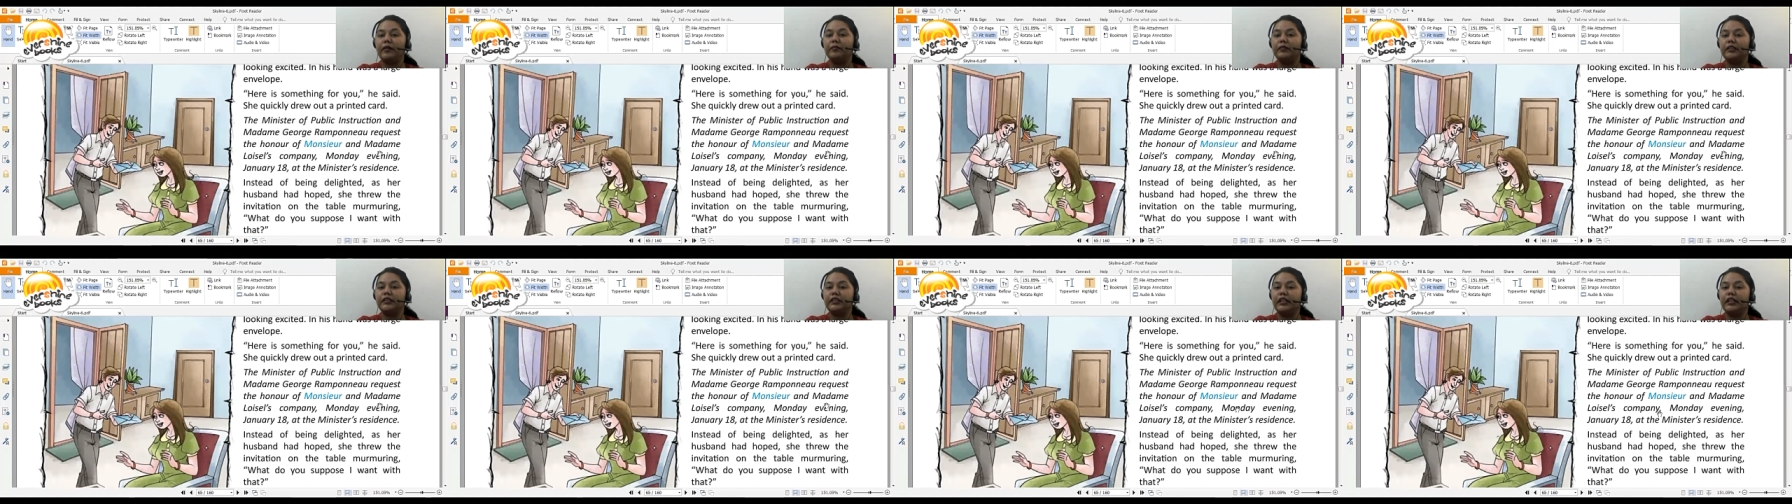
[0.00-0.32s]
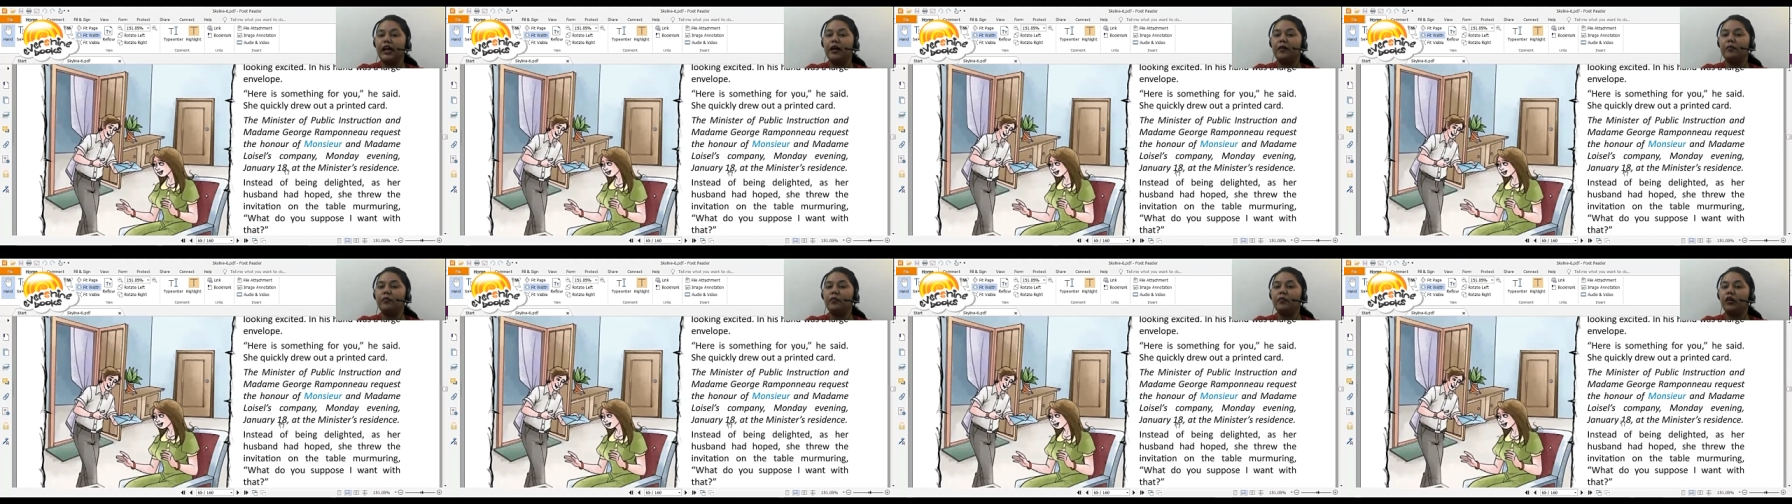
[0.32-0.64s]

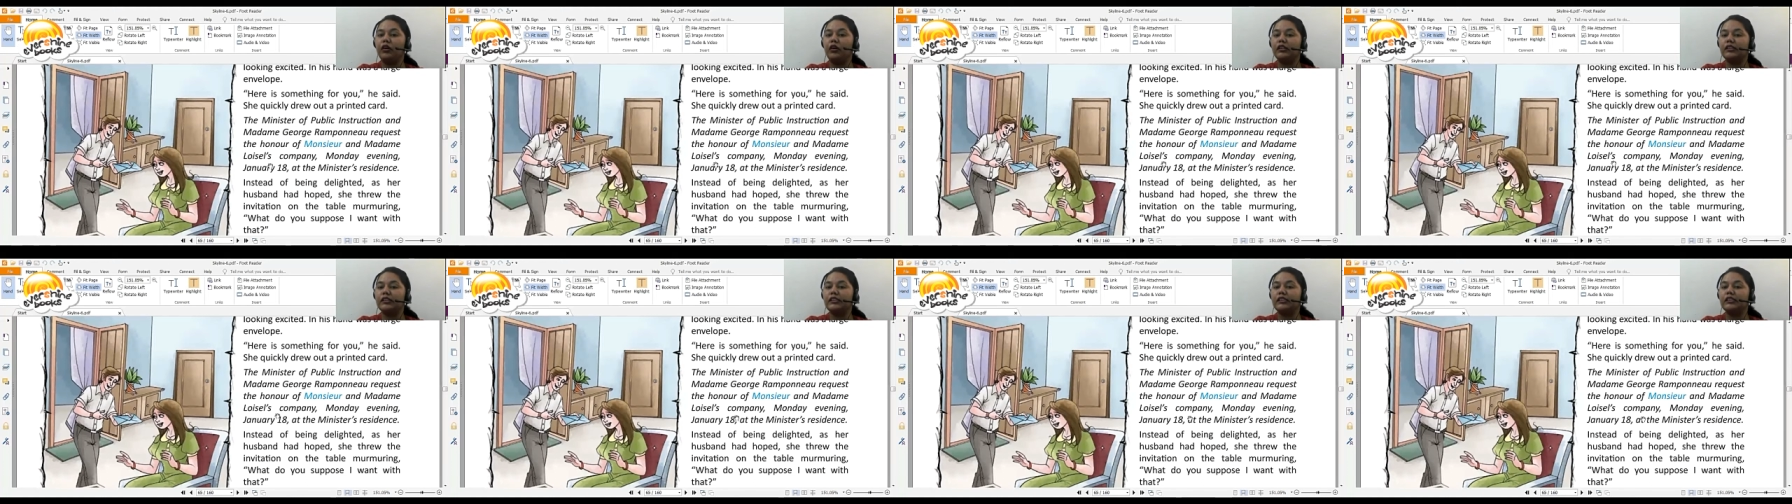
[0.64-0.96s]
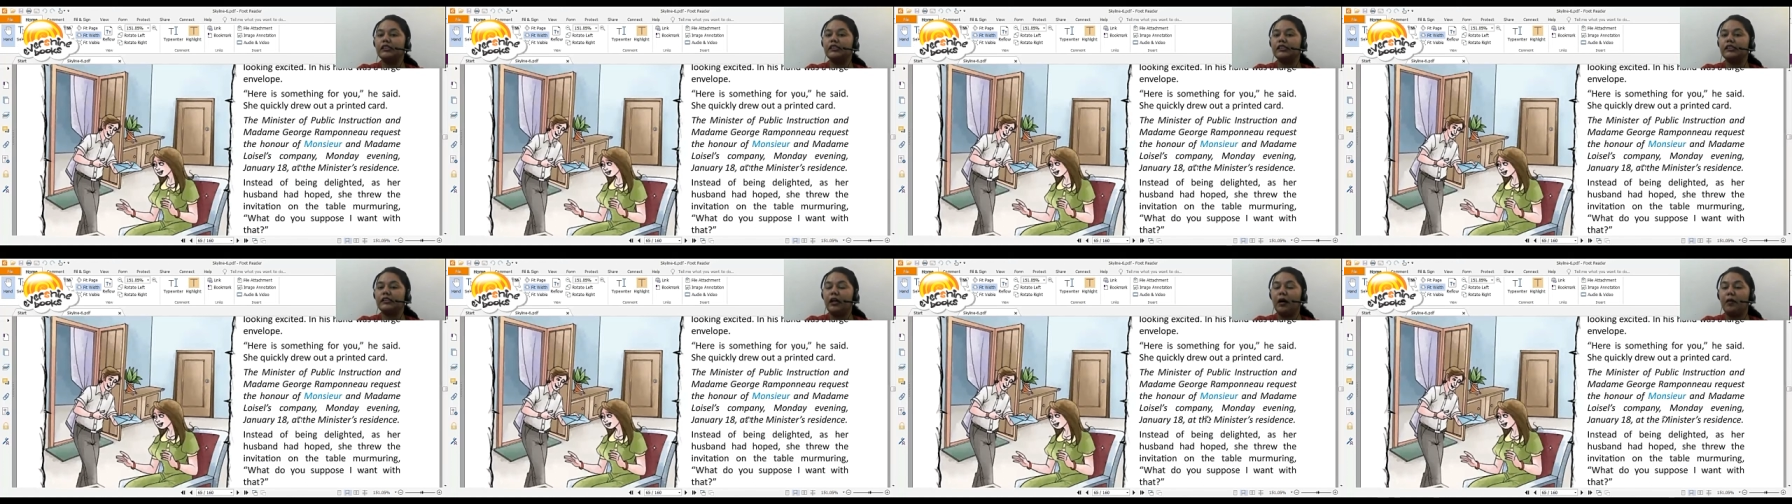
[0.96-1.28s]
Madame
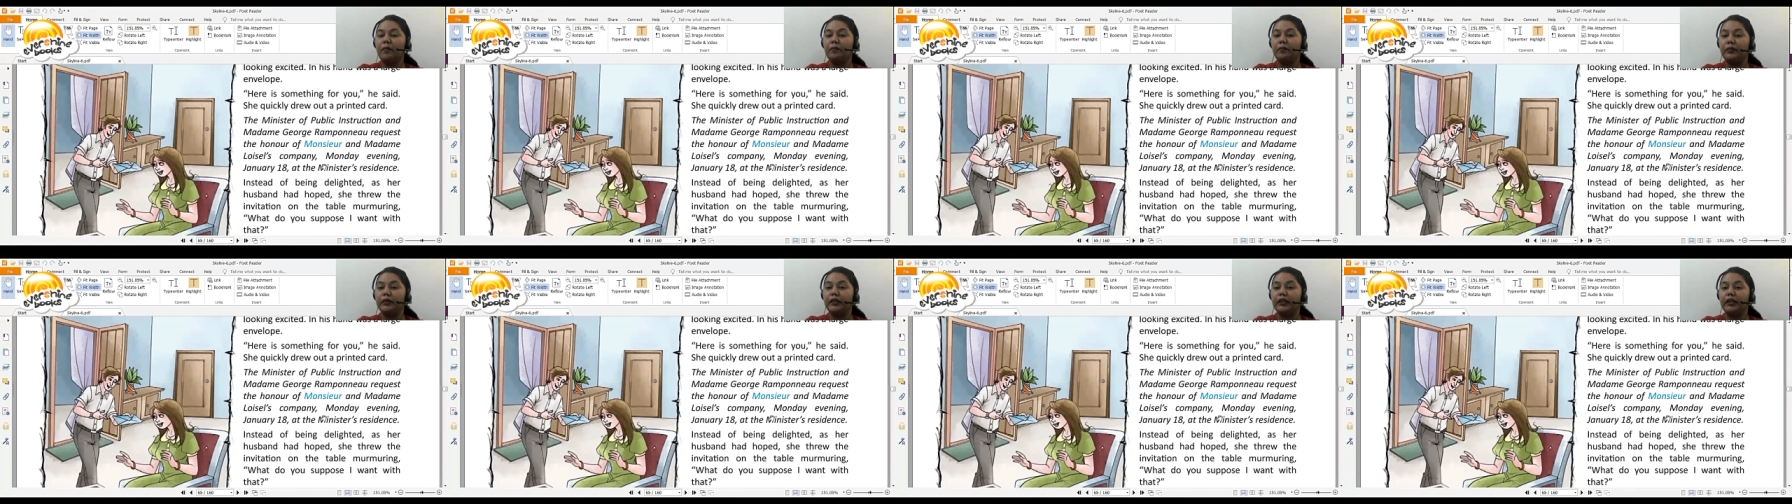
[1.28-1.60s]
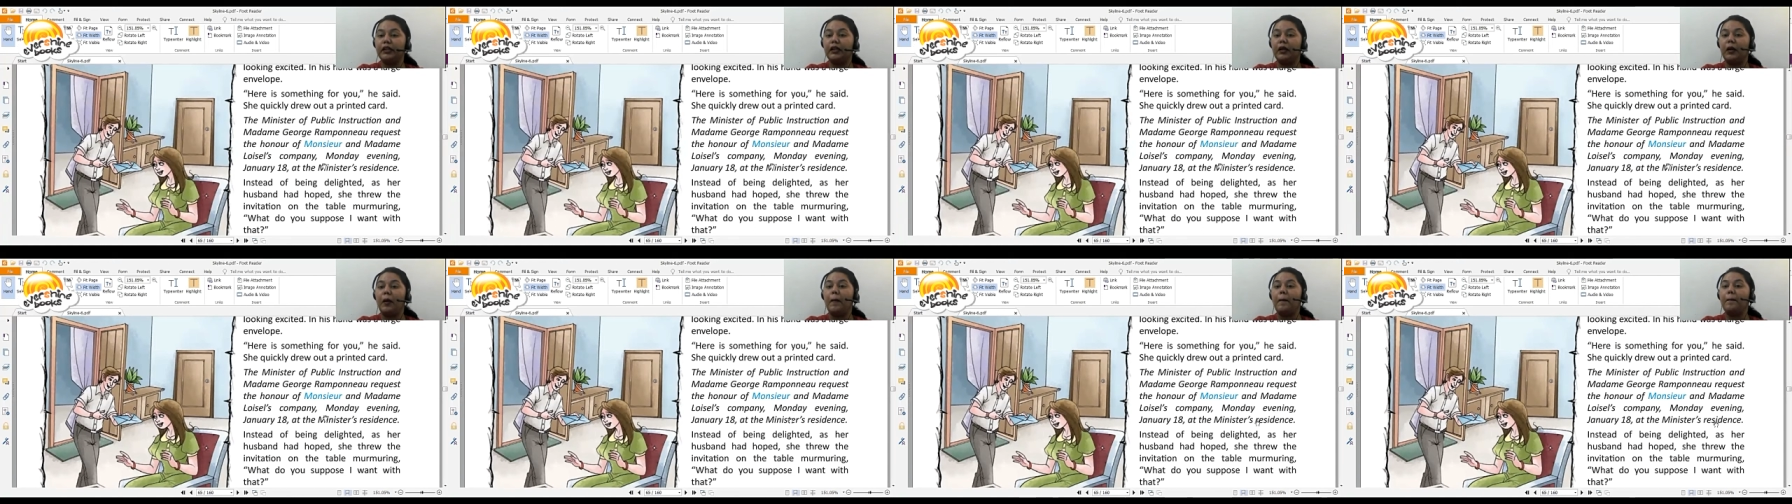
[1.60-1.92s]
Loisel's
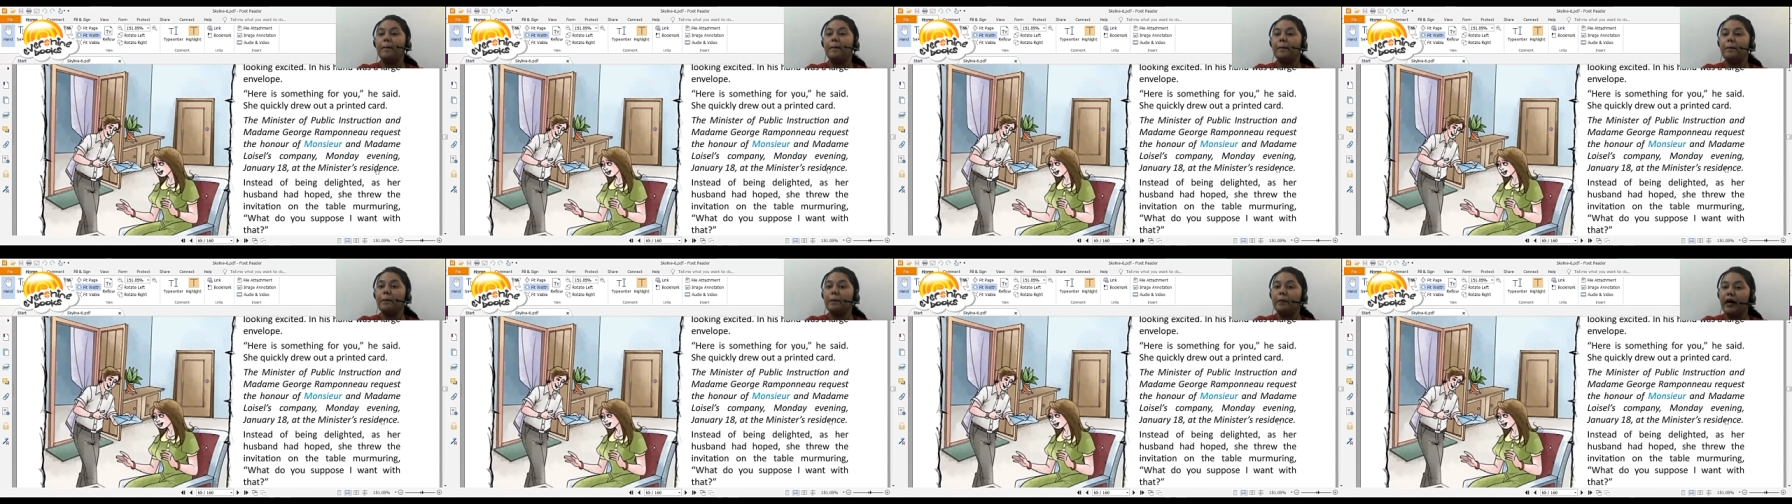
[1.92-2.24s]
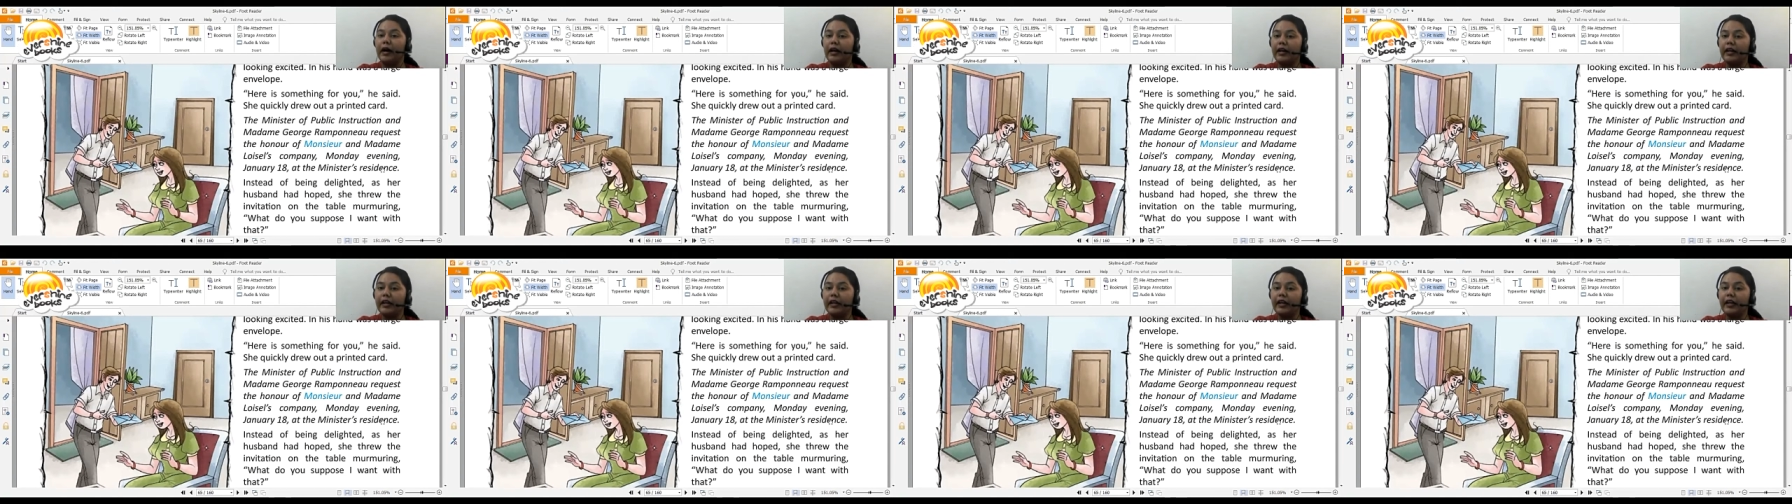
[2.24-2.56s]
company
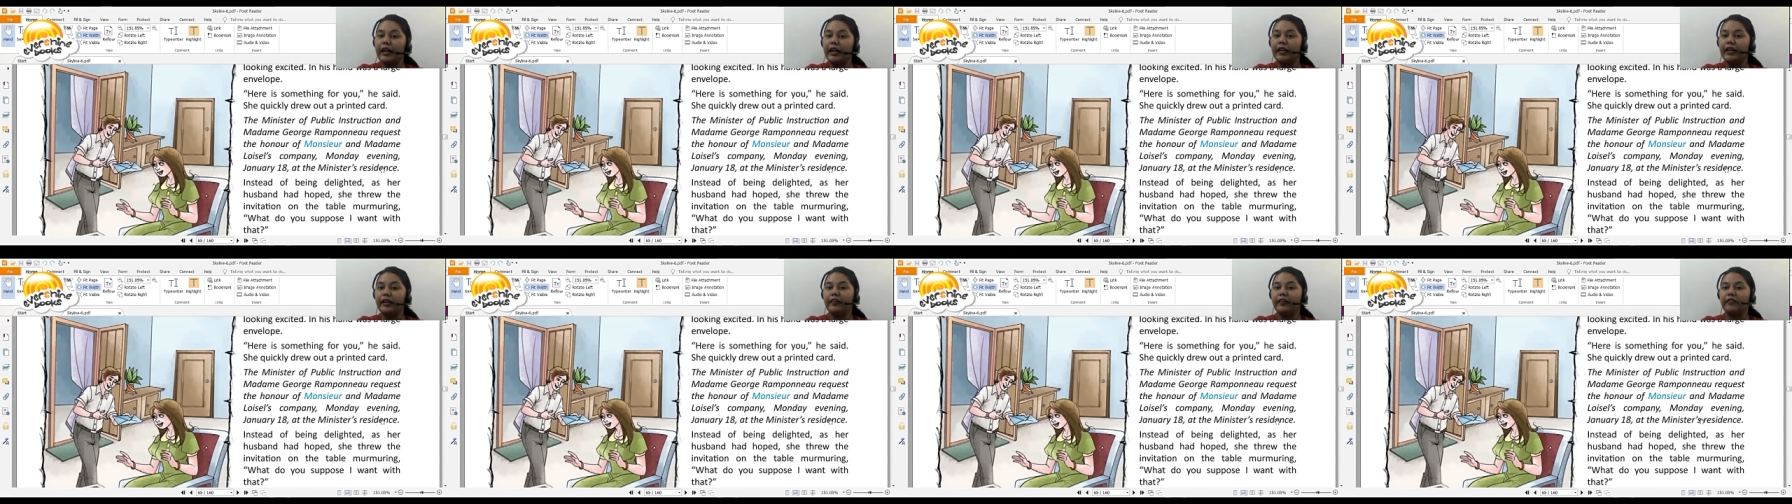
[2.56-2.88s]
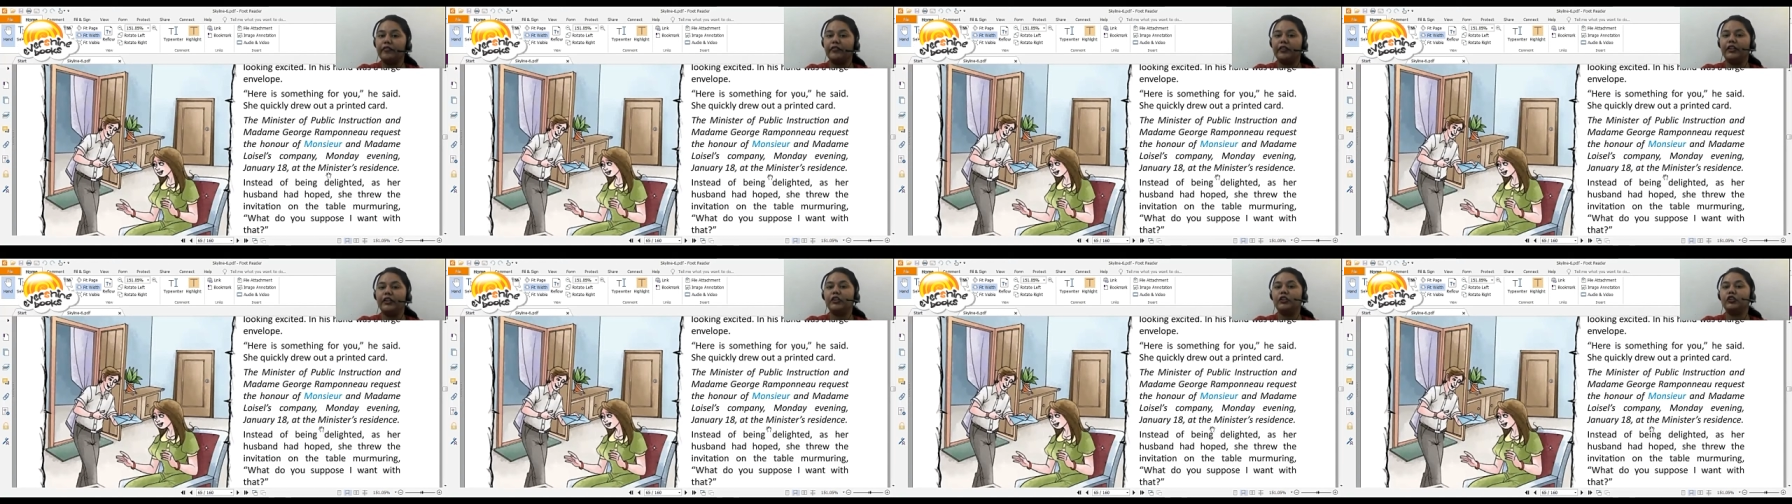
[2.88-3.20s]
Monday
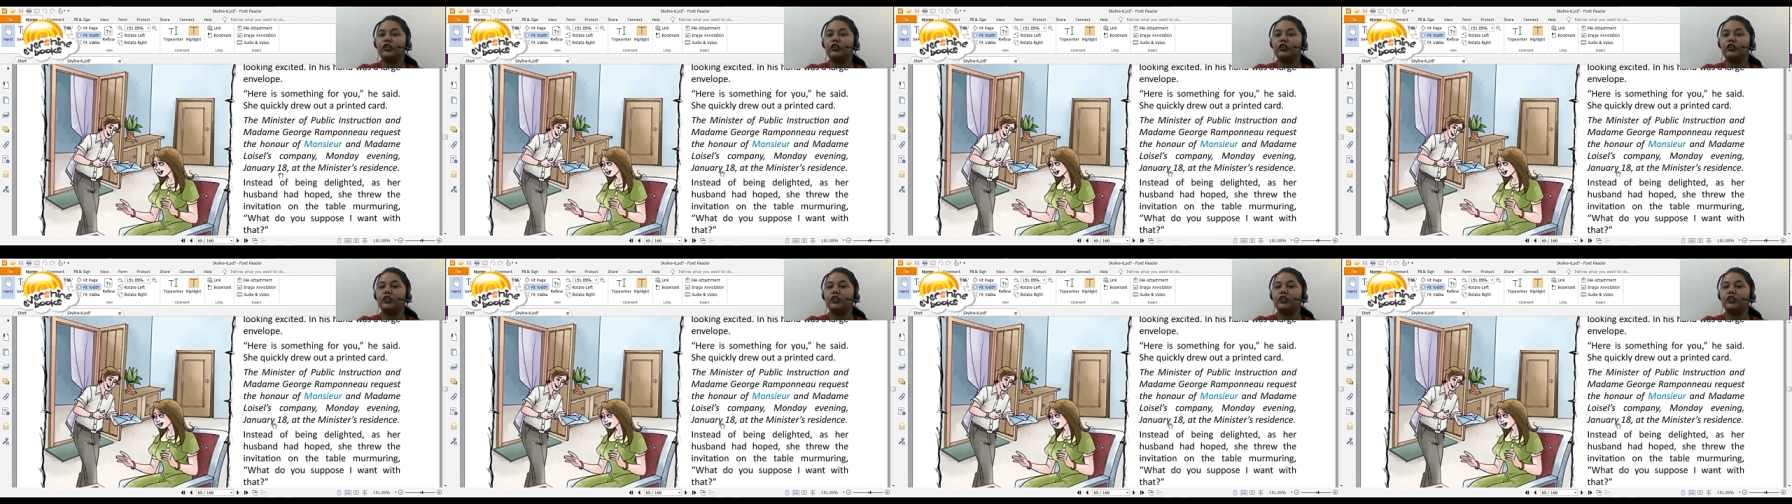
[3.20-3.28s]
evening,